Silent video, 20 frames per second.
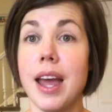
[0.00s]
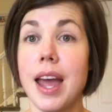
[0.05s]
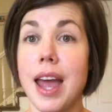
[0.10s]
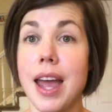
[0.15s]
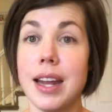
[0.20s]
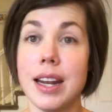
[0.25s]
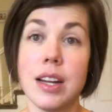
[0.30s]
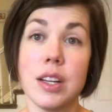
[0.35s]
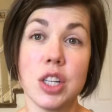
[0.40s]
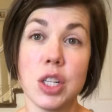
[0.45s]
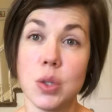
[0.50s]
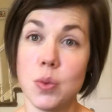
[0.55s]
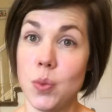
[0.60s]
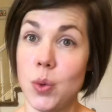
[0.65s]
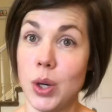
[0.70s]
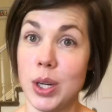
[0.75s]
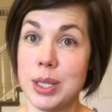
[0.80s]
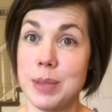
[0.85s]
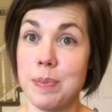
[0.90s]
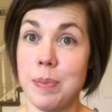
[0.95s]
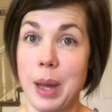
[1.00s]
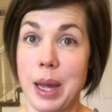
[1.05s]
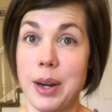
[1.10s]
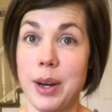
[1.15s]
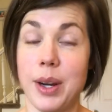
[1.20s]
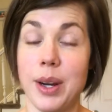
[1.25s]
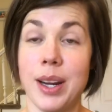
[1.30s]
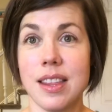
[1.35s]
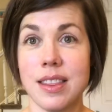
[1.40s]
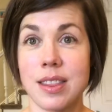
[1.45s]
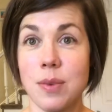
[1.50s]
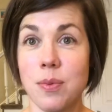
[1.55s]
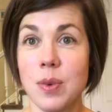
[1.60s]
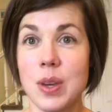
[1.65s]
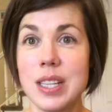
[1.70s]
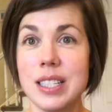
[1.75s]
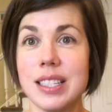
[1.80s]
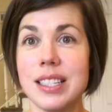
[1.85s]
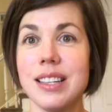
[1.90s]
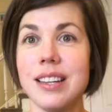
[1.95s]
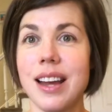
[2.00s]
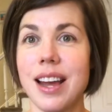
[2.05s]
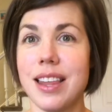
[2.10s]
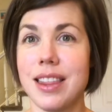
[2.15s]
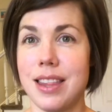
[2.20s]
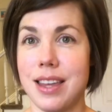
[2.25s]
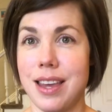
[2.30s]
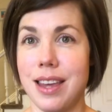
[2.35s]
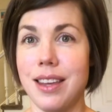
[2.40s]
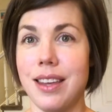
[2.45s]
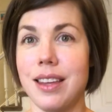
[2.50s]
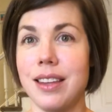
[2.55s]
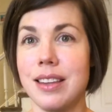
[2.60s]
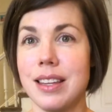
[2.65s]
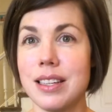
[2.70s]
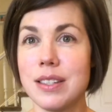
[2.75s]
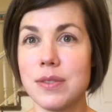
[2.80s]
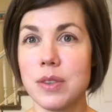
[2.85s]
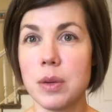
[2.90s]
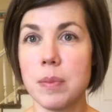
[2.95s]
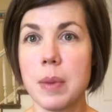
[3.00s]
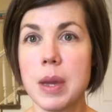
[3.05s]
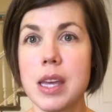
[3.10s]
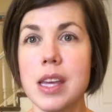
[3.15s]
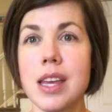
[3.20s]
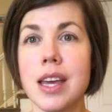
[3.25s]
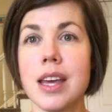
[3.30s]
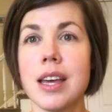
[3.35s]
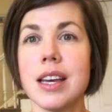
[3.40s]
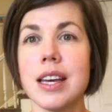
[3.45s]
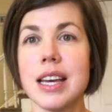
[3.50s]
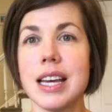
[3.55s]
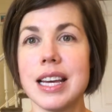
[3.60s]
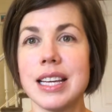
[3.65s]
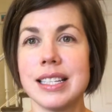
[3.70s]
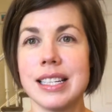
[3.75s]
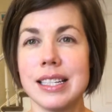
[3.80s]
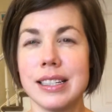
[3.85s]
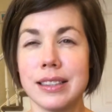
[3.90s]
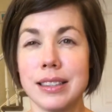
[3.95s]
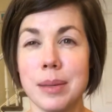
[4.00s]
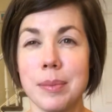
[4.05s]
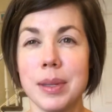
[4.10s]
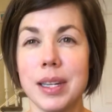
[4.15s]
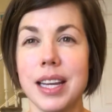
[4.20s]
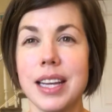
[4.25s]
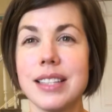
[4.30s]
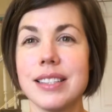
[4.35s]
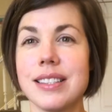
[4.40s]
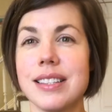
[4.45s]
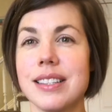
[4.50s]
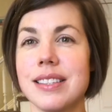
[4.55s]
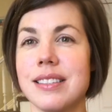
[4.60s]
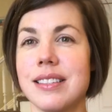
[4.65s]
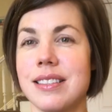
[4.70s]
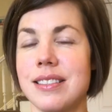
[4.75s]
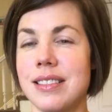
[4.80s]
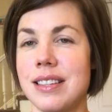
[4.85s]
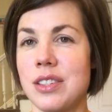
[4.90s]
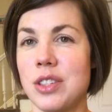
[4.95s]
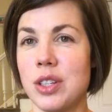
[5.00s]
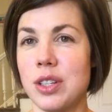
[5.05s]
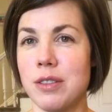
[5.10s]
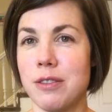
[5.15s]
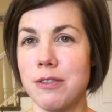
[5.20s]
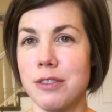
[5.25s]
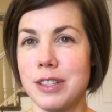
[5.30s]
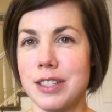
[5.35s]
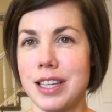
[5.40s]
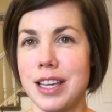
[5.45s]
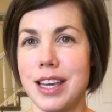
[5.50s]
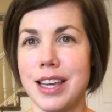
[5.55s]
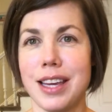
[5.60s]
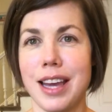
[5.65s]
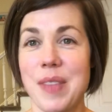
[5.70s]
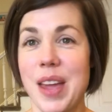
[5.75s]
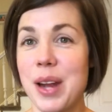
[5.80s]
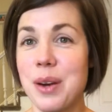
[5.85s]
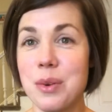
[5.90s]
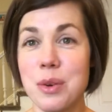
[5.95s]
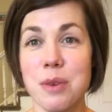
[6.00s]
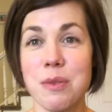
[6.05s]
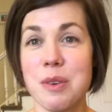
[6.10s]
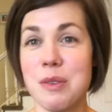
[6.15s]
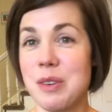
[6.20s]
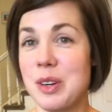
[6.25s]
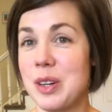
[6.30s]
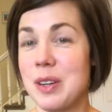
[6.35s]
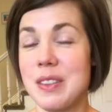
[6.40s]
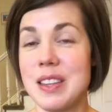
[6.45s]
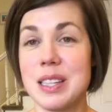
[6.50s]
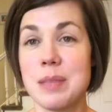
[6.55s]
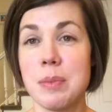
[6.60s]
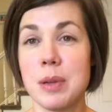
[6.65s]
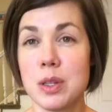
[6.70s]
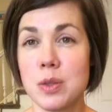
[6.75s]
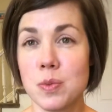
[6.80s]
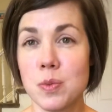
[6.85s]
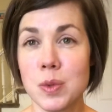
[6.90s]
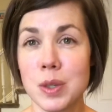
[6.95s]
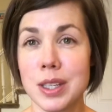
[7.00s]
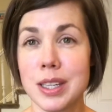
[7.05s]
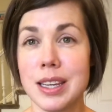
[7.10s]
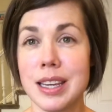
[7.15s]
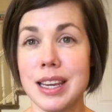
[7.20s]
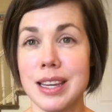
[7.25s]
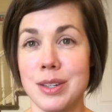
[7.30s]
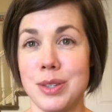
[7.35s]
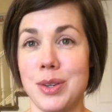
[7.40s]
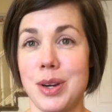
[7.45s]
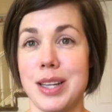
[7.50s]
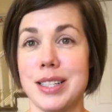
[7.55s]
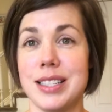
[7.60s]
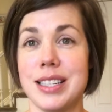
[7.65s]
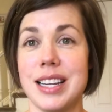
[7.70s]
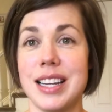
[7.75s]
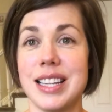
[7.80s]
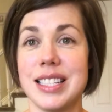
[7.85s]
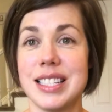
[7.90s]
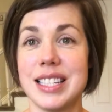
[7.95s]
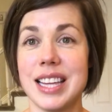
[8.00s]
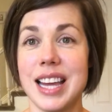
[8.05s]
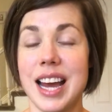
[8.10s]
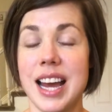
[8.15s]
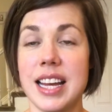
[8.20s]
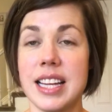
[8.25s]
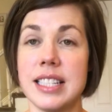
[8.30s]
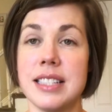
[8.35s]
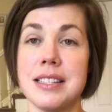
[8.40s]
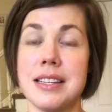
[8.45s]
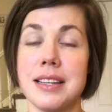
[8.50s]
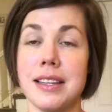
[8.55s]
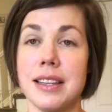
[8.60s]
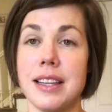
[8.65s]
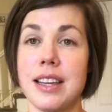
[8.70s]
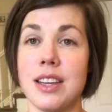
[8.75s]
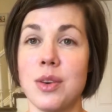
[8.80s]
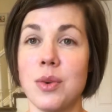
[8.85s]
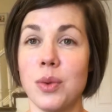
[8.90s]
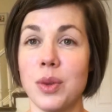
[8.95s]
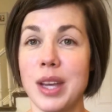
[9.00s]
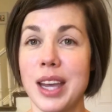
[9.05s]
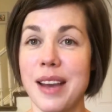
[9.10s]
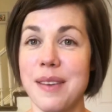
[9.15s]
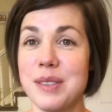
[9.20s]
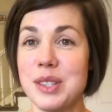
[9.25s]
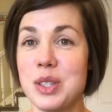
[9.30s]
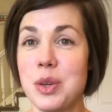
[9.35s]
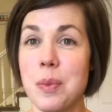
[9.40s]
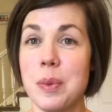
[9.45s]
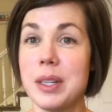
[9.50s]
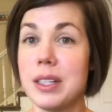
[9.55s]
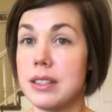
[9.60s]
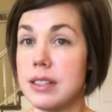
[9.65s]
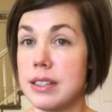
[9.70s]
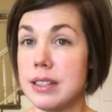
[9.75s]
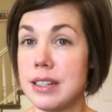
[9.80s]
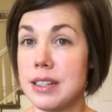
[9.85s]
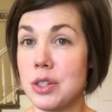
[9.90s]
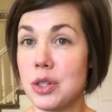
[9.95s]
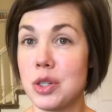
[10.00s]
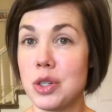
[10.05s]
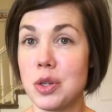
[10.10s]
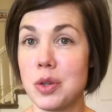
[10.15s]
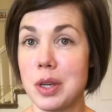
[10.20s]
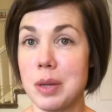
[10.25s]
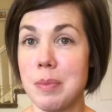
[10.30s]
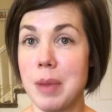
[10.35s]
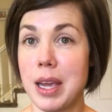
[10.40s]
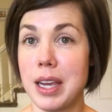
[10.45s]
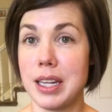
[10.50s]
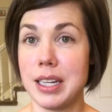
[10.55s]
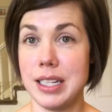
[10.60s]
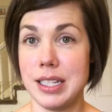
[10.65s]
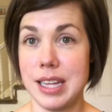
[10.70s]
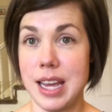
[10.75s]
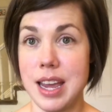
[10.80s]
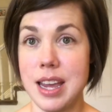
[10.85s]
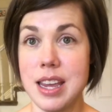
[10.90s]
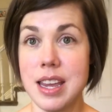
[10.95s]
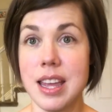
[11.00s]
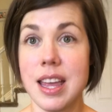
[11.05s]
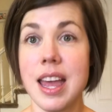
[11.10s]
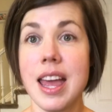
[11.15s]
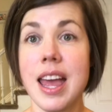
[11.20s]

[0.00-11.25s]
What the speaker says: And it just works better. The reason, I think, at least for me, is it eliminates decision fatigue. I don't know if you've heard of this, but it's really interesting. It's the idea that you only have so many decisions you can make in a day.